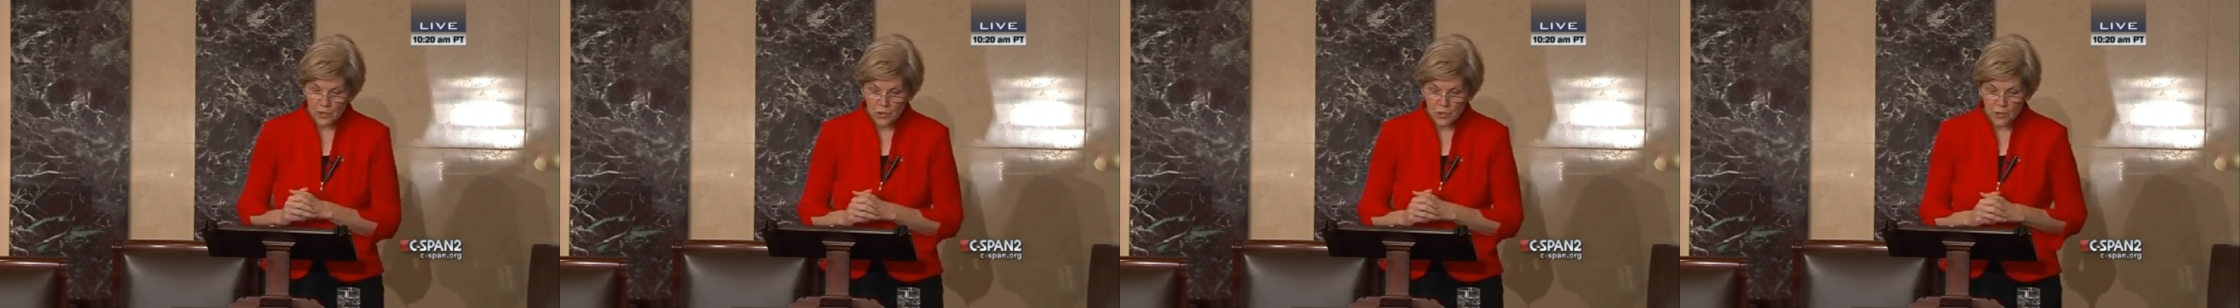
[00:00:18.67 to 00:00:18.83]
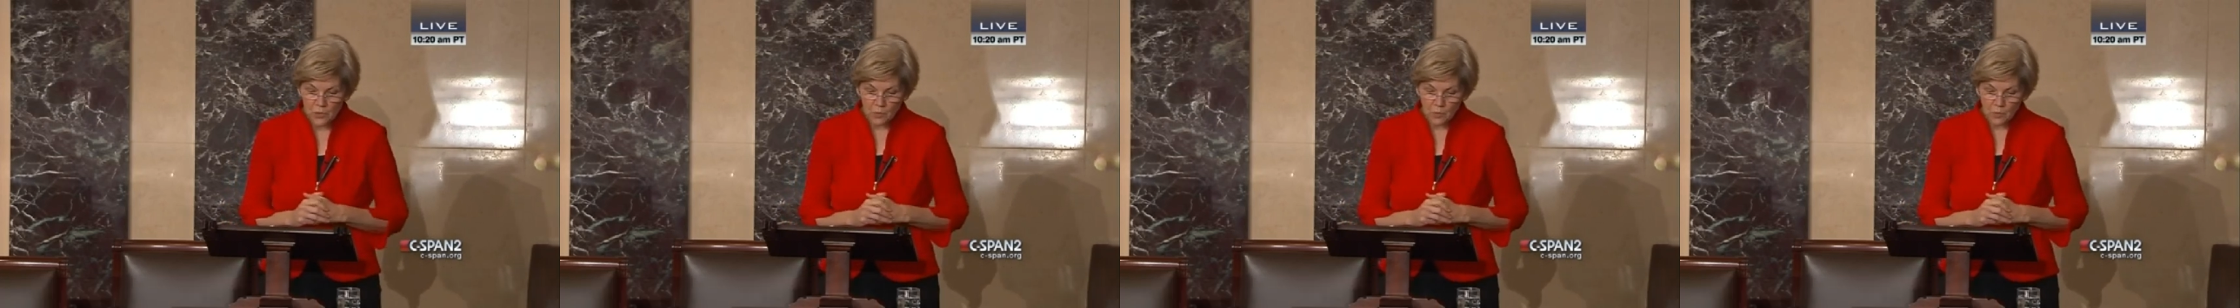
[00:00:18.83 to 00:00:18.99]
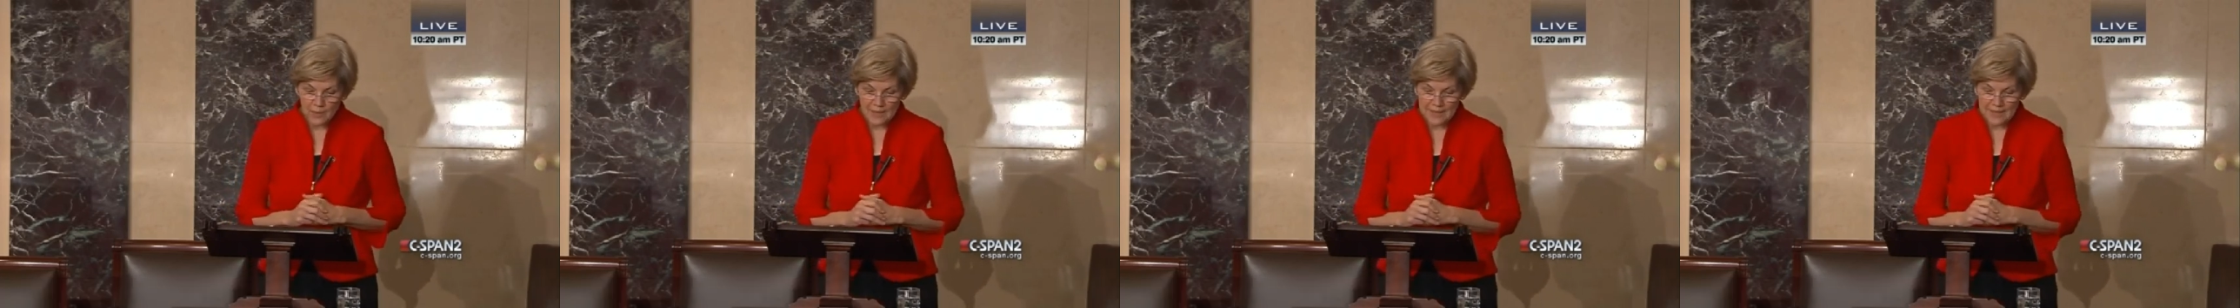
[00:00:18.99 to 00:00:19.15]

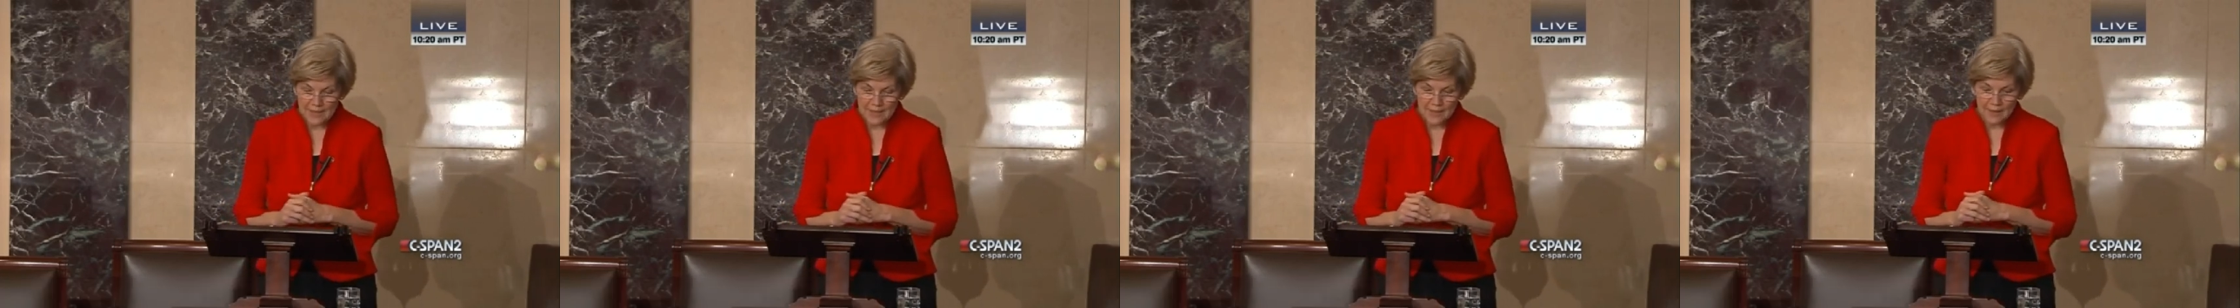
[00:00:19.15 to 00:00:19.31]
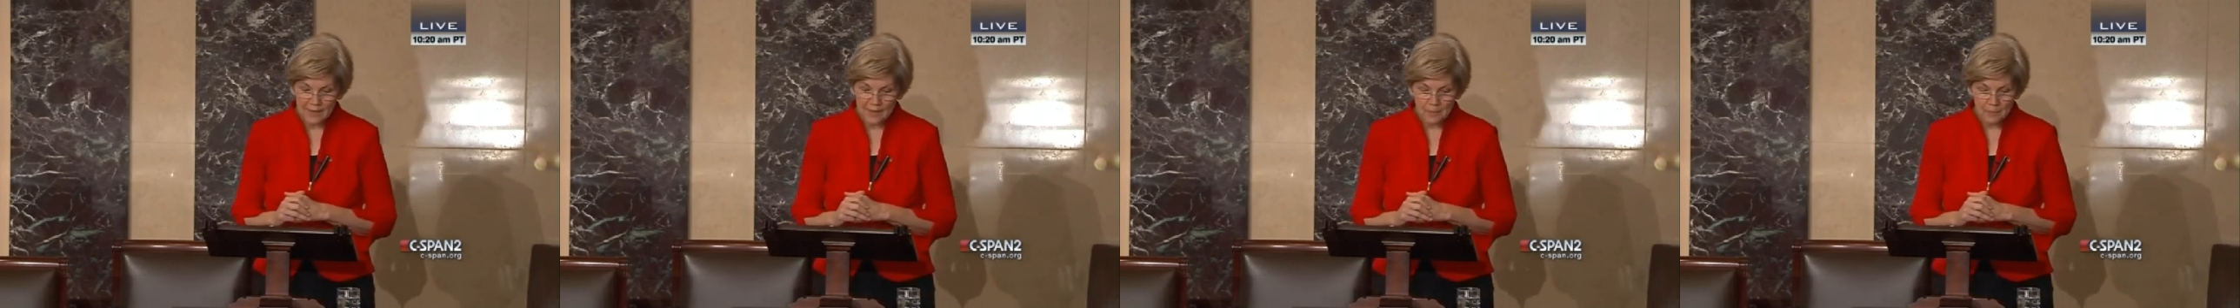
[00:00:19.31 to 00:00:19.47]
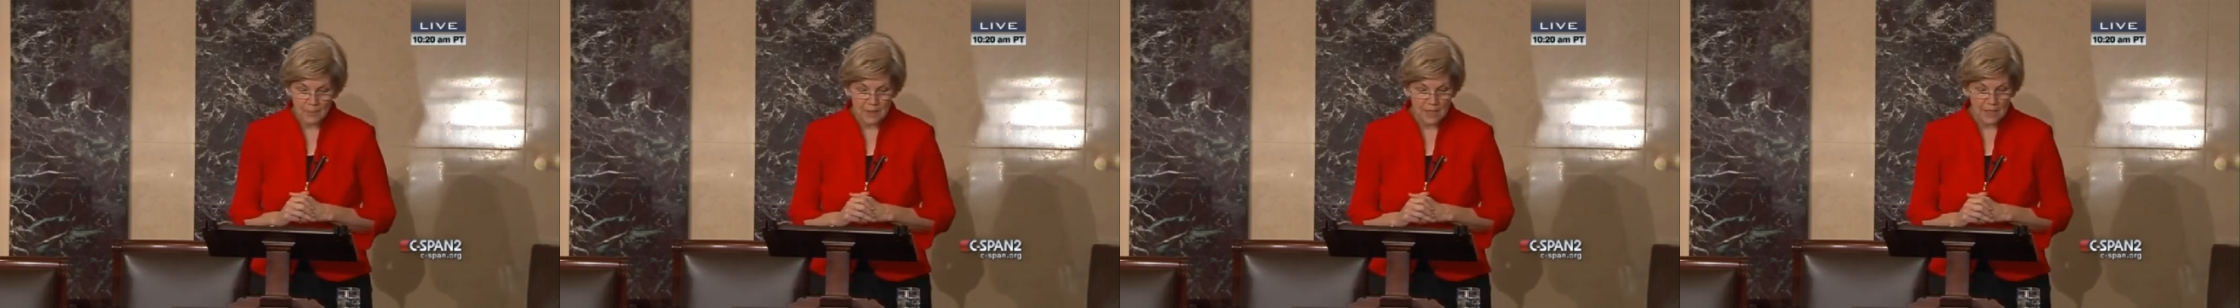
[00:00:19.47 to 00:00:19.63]
The
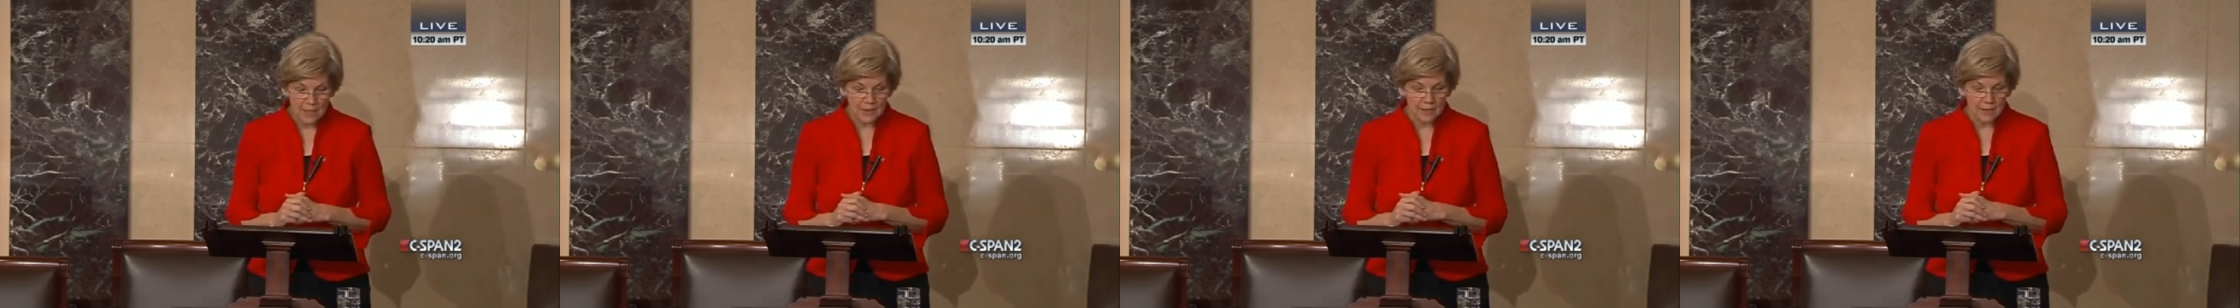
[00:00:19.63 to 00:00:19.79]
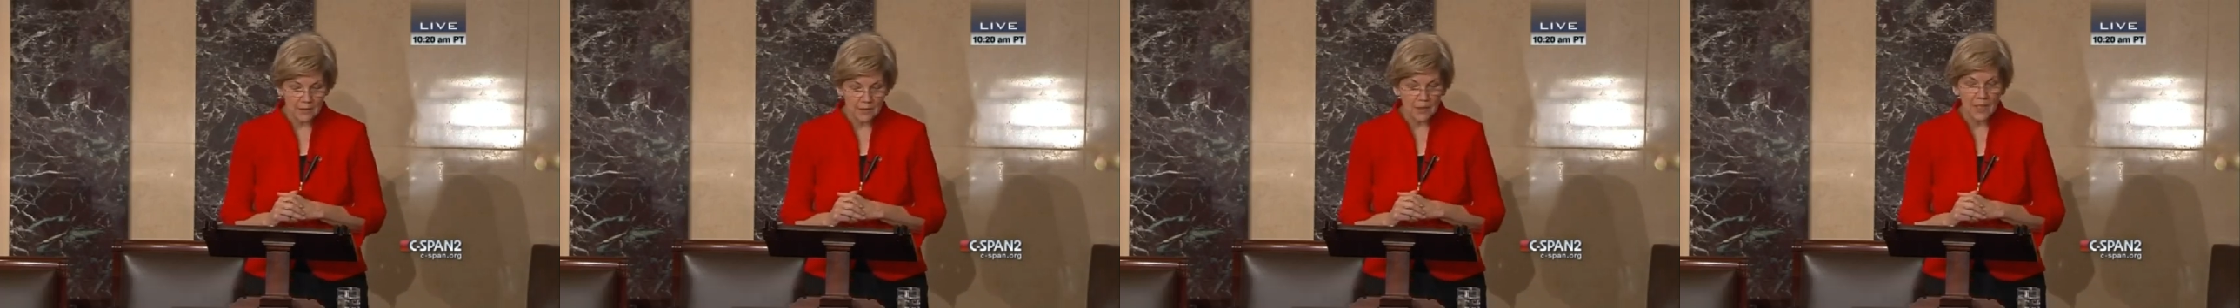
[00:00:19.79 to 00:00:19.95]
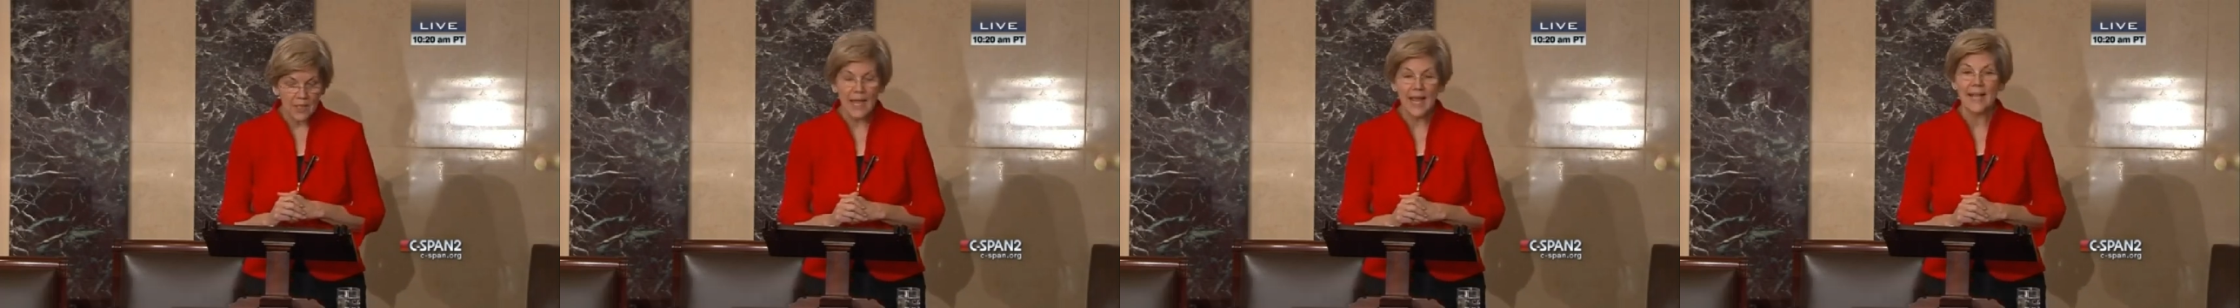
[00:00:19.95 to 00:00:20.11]
provision was
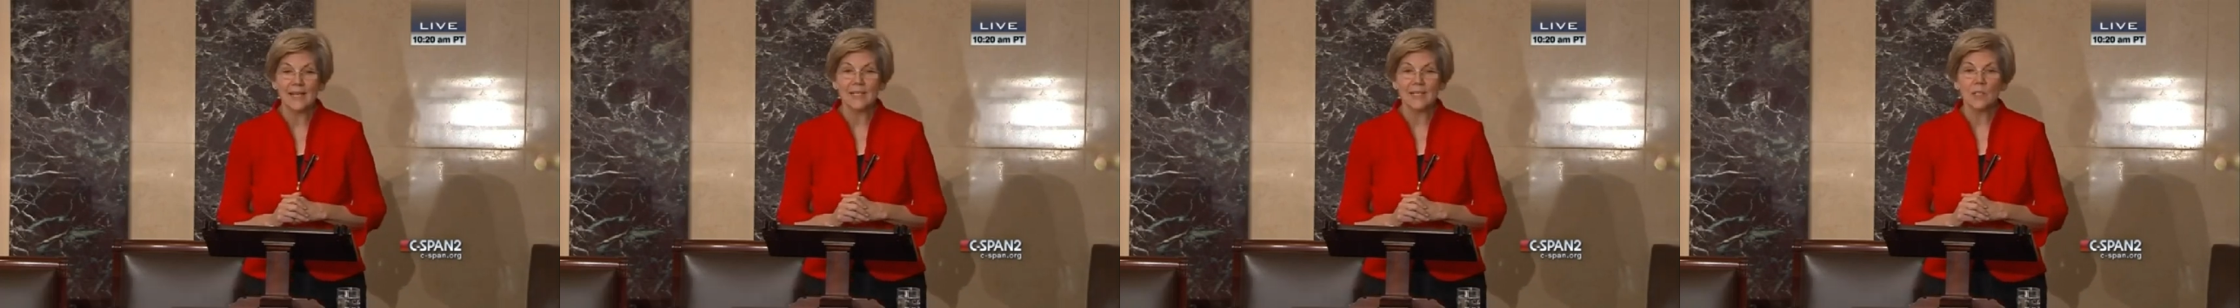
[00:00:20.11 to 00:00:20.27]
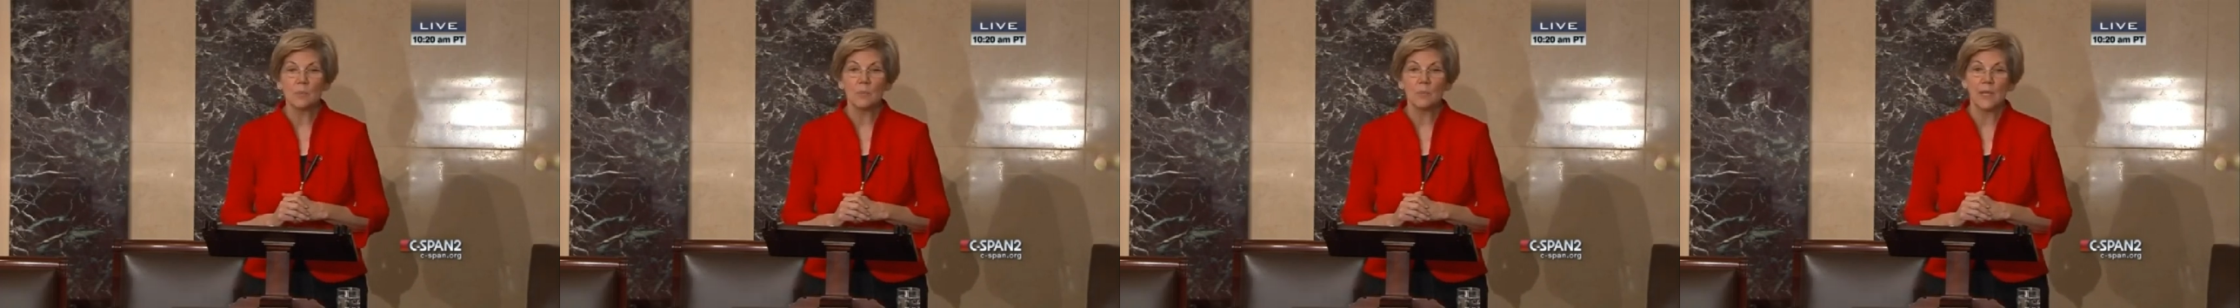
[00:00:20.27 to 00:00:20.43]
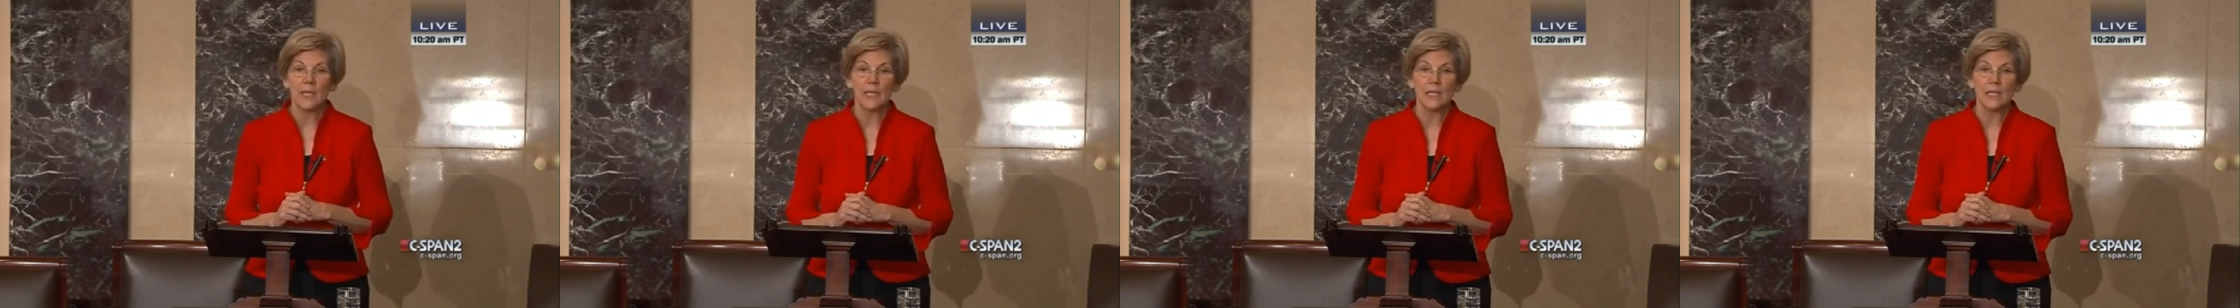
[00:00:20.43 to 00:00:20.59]
slipped in at
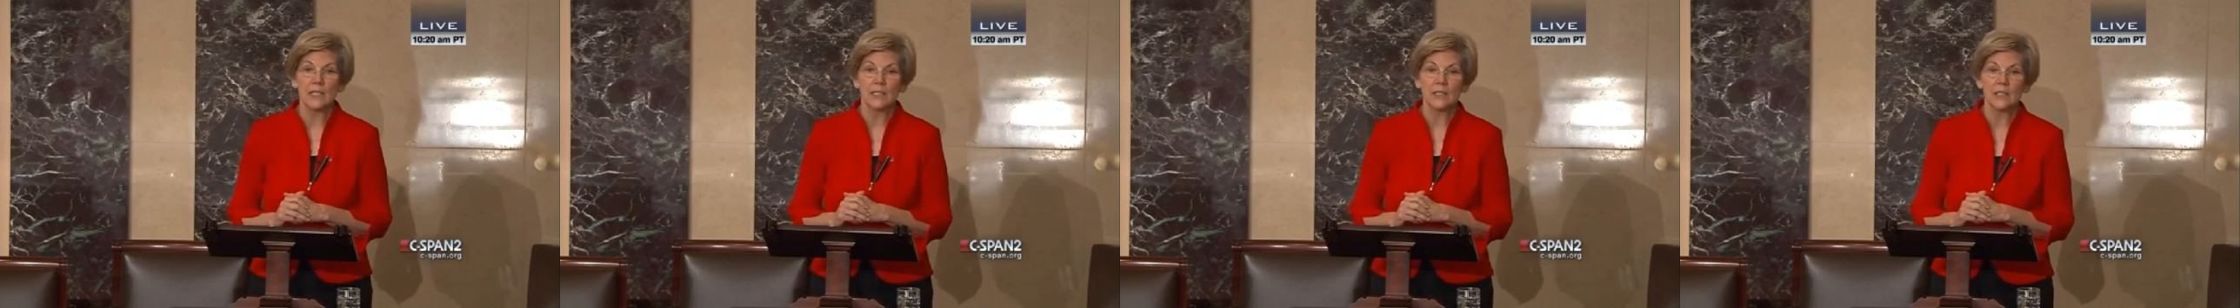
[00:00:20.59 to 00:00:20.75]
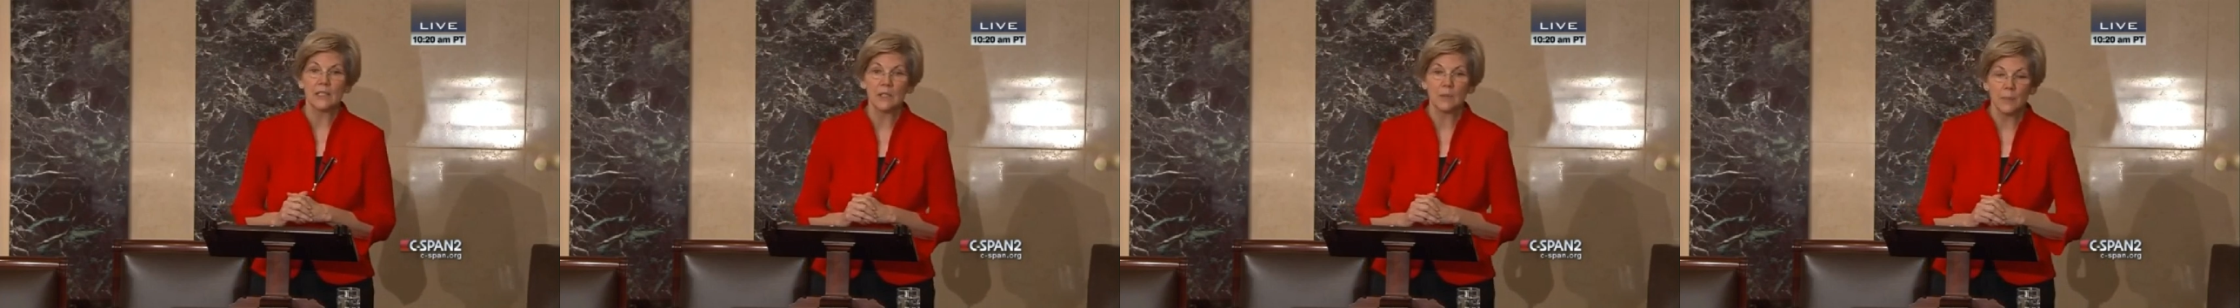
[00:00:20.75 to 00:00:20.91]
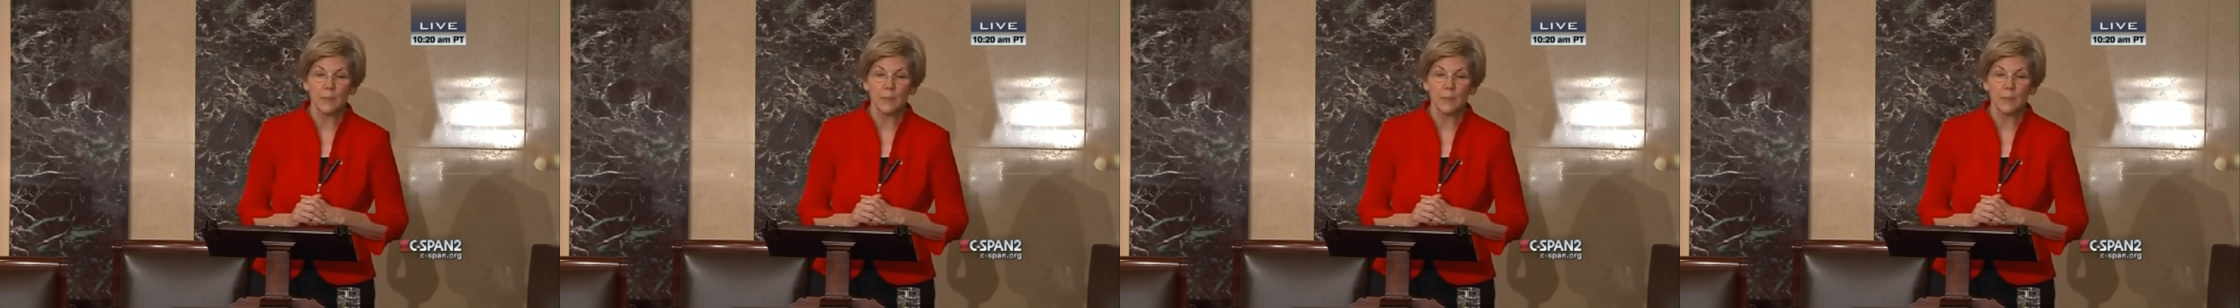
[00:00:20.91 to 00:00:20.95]
the last